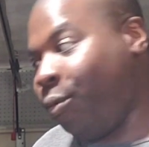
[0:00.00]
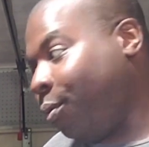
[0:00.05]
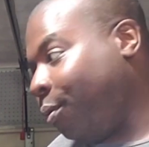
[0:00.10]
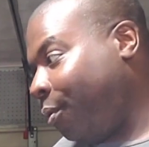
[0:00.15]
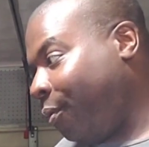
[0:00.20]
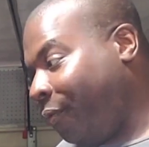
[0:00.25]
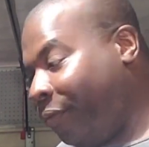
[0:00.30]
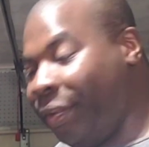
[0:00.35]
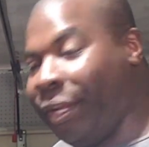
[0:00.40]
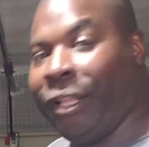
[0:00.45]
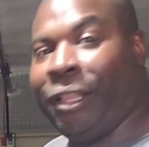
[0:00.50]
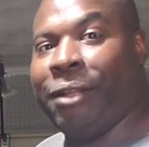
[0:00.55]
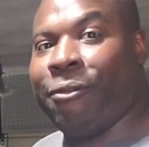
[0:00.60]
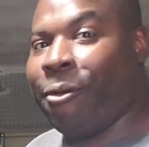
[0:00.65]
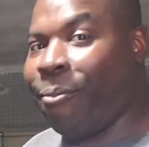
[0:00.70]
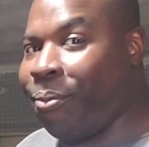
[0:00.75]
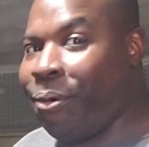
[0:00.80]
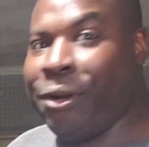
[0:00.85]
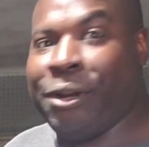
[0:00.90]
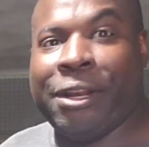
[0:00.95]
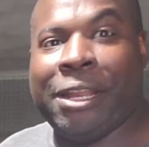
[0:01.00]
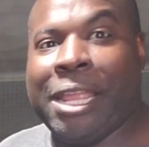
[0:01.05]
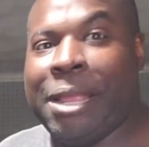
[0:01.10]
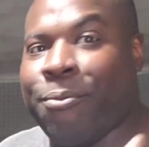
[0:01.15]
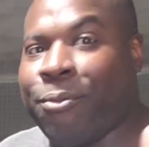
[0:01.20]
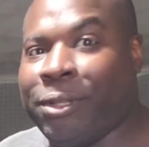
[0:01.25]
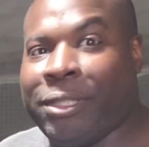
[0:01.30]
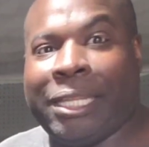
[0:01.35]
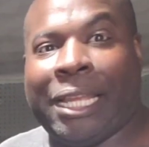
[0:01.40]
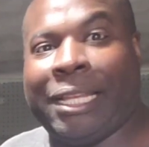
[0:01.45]
we'll reveal it, we'll put it in,
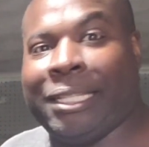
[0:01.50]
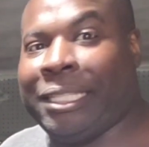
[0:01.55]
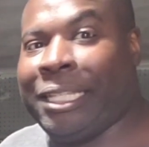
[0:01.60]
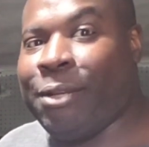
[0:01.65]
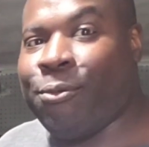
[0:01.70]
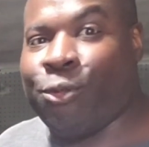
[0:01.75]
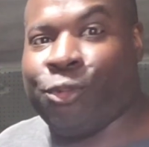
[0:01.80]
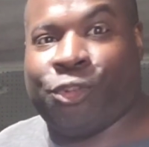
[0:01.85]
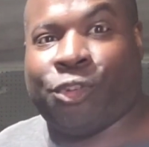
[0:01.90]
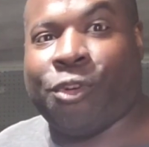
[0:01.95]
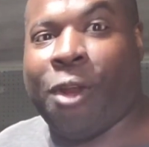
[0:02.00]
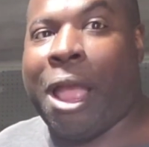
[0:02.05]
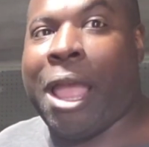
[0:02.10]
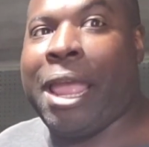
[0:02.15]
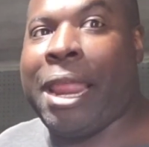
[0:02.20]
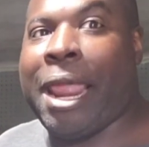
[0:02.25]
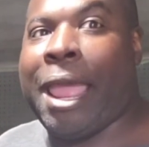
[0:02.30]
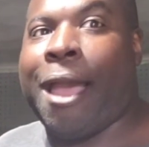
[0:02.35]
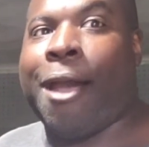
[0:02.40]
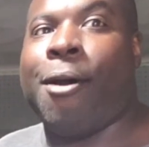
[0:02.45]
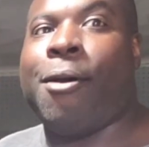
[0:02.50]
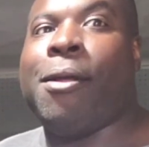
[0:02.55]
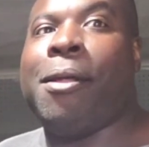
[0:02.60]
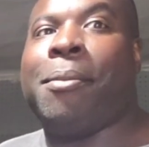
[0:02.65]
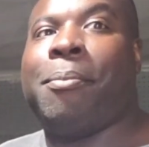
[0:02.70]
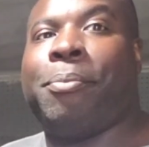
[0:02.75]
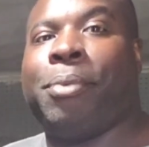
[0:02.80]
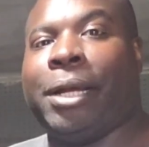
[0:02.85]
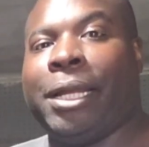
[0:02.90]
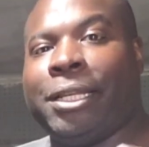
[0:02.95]
we'll test it, we'll try it out.
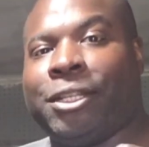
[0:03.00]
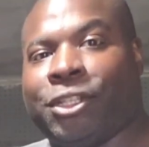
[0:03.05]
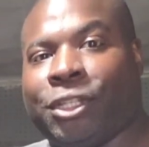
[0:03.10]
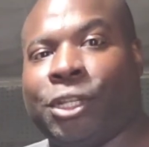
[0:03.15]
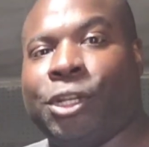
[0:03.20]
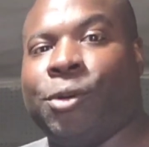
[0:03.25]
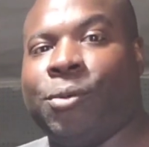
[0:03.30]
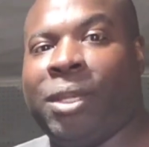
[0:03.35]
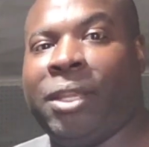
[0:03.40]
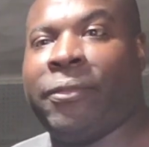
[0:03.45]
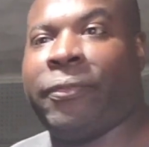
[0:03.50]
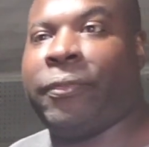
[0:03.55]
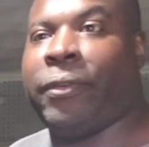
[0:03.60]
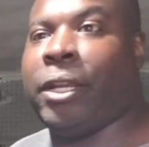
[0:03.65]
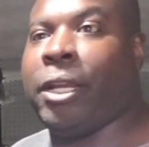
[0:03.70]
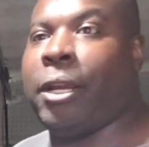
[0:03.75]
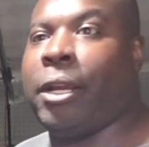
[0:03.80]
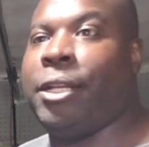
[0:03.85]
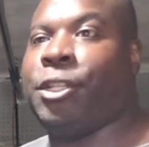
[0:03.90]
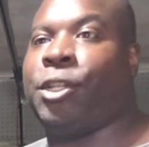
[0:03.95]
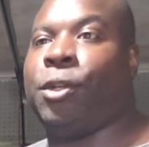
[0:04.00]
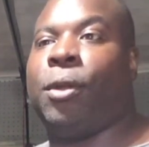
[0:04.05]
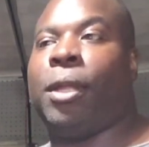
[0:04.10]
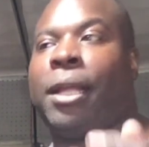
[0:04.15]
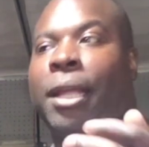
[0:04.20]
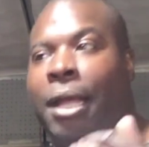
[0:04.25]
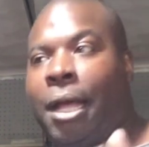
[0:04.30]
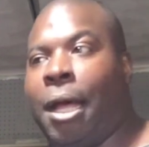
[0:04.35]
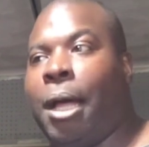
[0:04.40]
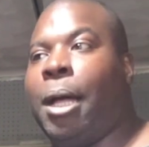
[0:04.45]
But until
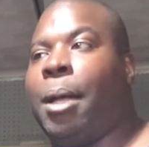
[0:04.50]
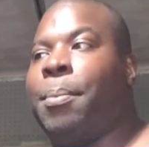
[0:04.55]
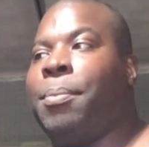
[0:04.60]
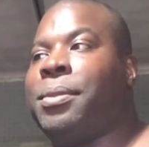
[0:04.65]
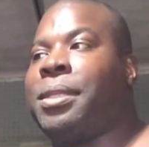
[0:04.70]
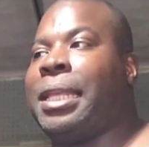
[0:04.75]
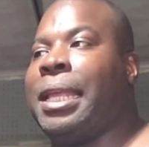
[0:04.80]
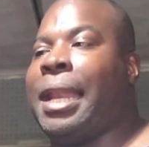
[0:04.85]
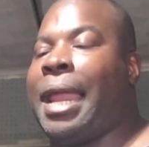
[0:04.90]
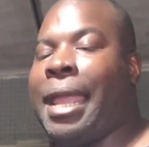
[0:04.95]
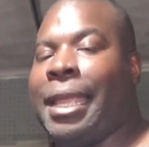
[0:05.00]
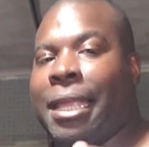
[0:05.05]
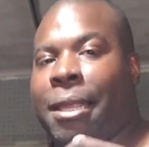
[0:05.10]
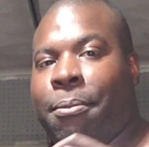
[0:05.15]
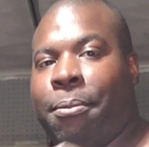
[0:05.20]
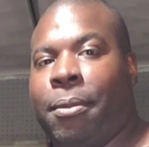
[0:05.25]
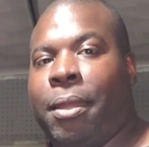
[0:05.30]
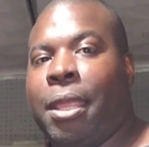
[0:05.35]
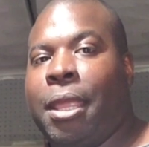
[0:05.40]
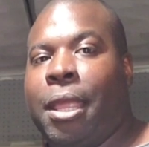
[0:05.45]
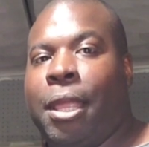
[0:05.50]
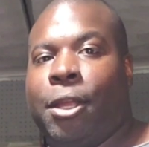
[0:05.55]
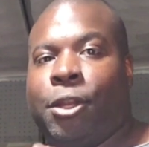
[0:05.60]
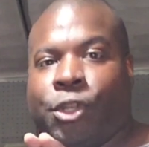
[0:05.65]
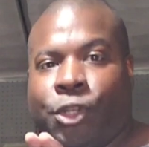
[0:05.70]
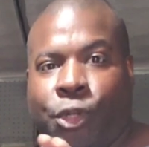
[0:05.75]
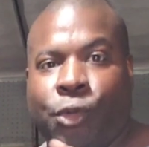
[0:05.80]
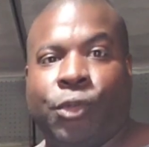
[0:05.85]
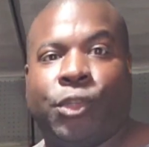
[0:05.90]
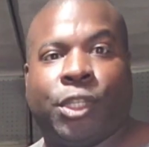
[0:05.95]
it comes and I can
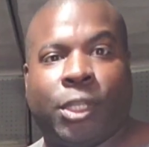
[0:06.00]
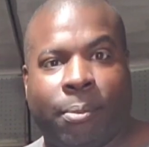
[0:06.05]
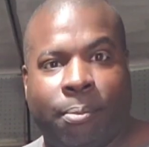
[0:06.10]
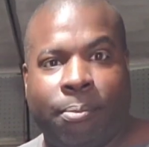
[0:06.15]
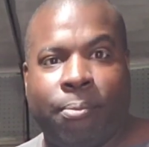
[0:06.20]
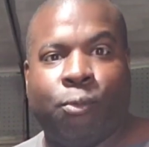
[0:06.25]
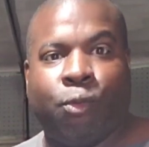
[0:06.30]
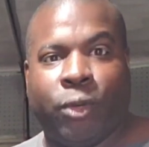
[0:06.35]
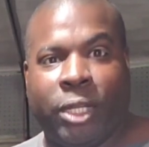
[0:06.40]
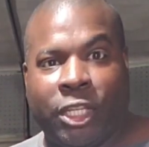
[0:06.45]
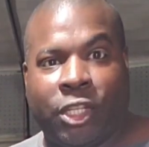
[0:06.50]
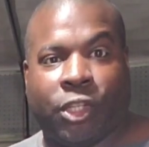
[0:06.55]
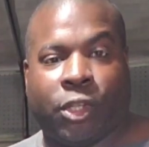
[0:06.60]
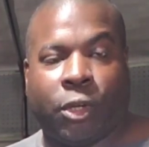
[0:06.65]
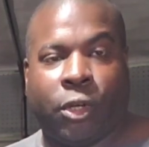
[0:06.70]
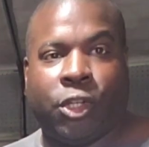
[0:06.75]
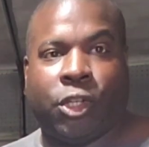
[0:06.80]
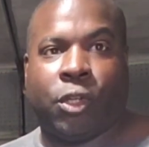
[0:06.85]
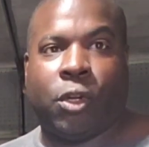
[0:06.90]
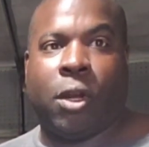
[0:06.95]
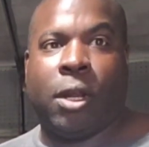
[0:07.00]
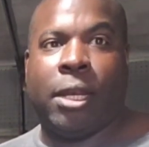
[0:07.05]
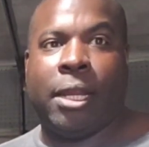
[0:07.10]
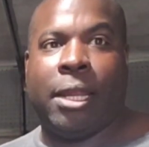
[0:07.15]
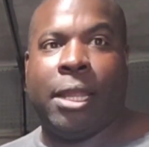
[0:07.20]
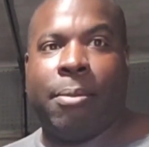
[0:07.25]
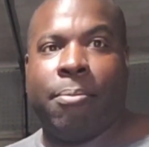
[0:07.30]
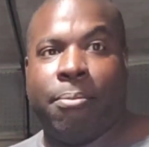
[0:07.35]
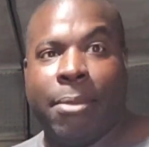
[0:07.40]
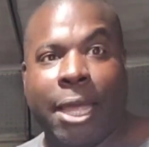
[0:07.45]
do some research on
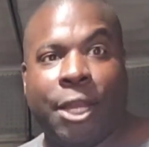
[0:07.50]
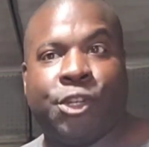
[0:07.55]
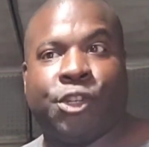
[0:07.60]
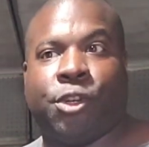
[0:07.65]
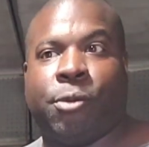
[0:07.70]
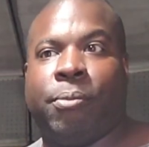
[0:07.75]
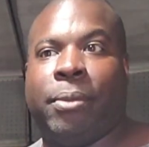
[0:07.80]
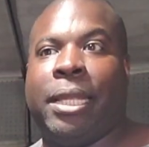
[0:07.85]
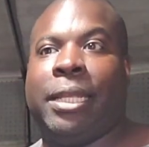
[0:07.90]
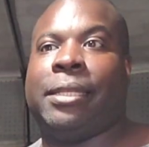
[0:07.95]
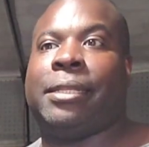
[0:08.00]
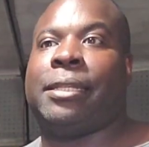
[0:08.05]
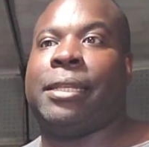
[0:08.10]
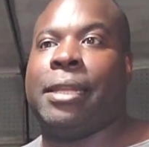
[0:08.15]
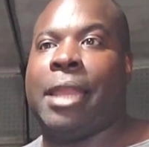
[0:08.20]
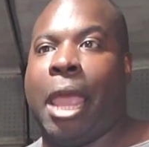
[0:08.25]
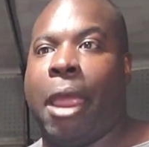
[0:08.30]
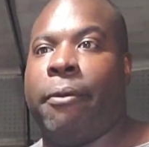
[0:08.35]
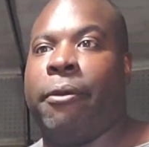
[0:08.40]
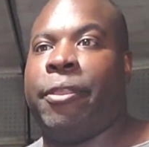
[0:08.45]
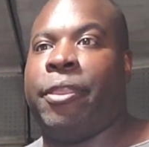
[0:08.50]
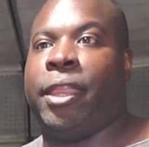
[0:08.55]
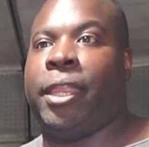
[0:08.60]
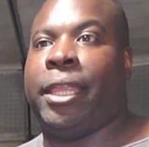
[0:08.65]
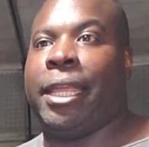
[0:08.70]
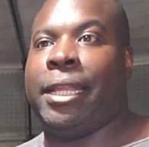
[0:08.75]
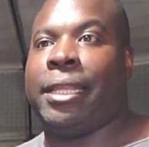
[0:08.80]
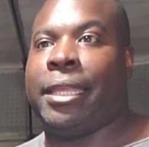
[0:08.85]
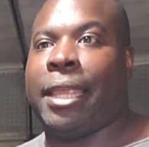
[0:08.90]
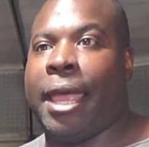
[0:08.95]
it and measurements and everything
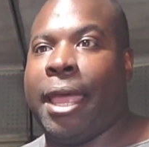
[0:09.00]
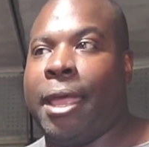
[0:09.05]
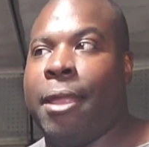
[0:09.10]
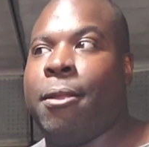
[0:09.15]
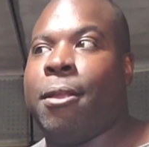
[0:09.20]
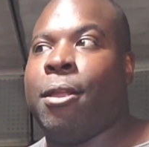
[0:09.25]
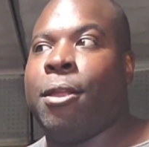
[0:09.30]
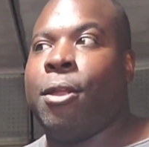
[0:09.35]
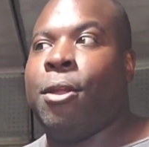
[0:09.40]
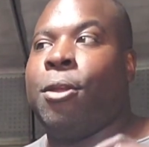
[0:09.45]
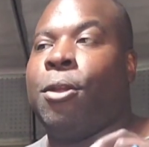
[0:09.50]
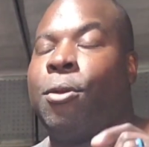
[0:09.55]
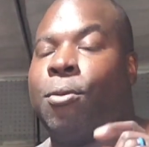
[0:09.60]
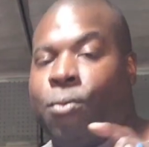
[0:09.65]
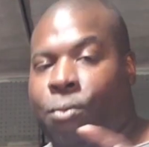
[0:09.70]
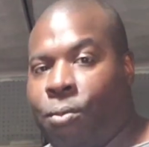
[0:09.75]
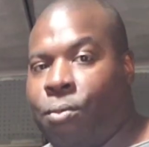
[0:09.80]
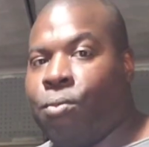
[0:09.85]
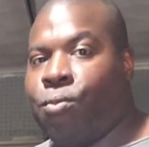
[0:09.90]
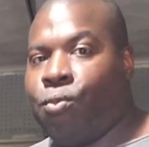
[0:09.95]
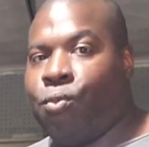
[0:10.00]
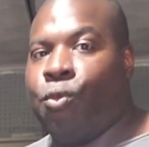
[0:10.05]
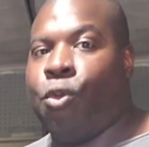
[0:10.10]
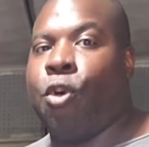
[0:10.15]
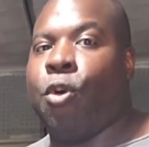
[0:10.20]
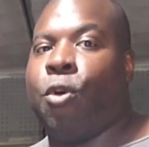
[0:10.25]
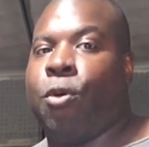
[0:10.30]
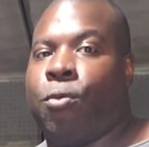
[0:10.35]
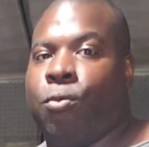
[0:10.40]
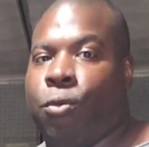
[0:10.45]
like that,
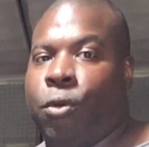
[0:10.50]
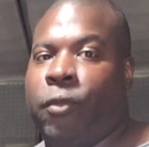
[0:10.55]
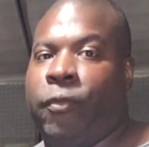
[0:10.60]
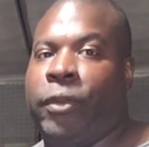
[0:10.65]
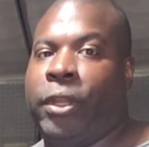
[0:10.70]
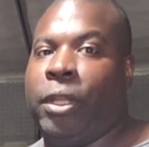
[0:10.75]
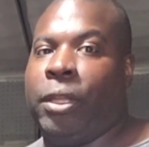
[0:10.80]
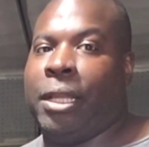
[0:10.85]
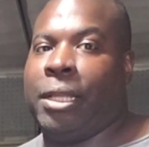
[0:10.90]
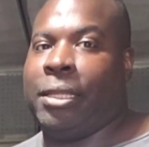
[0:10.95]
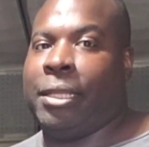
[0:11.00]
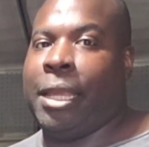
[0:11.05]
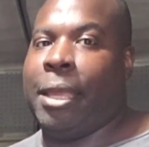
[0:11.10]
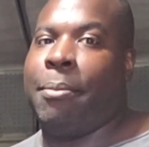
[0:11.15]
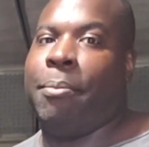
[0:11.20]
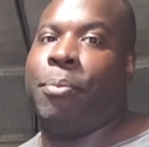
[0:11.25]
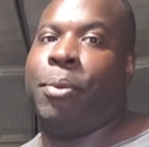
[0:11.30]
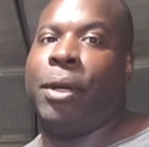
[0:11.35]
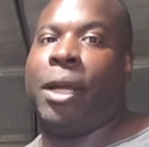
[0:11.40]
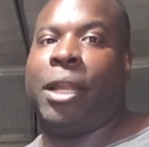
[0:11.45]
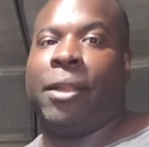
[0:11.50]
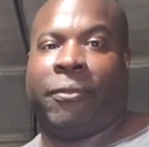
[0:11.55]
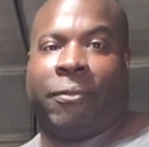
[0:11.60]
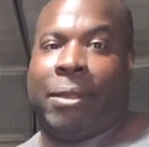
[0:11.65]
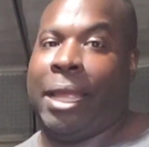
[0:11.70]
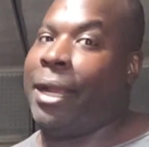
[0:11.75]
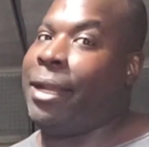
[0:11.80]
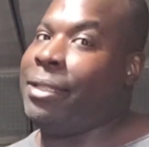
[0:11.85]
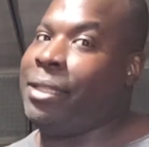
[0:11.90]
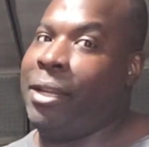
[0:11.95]
we'll reveal it then. But
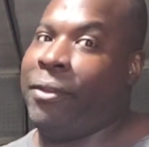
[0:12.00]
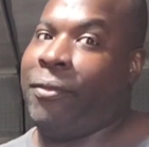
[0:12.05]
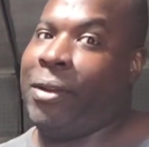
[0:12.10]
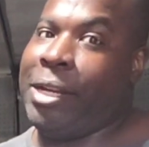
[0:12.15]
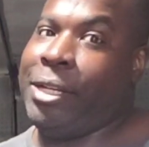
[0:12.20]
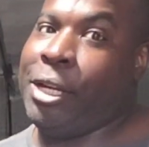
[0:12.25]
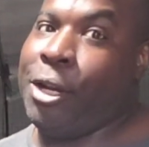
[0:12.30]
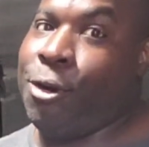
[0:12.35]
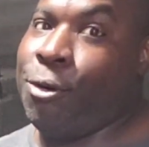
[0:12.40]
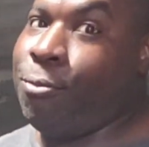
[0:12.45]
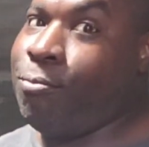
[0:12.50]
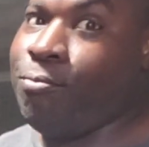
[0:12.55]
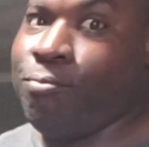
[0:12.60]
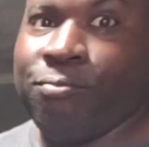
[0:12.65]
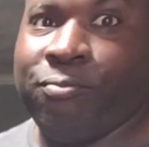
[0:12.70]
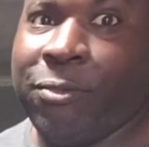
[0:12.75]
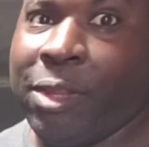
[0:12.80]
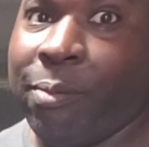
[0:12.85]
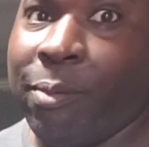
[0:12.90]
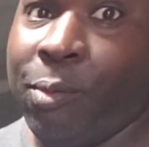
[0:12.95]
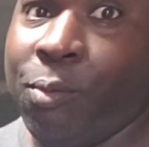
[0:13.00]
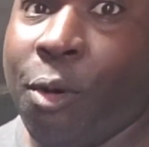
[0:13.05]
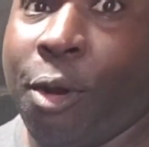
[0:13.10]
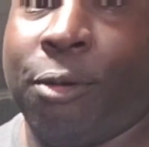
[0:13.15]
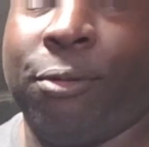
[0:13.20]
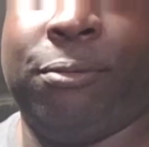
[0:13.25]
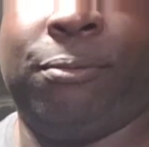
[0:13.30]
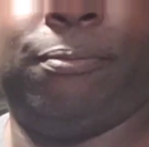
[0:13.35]
like I said, if I don't, then we won't.